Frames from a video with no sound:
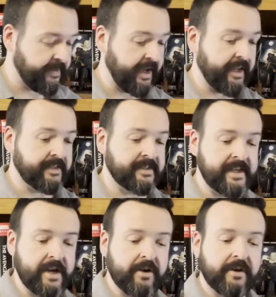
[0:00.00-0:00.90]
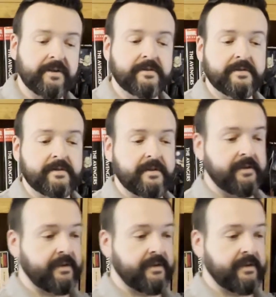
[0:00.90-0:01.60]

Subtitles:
the Seekers.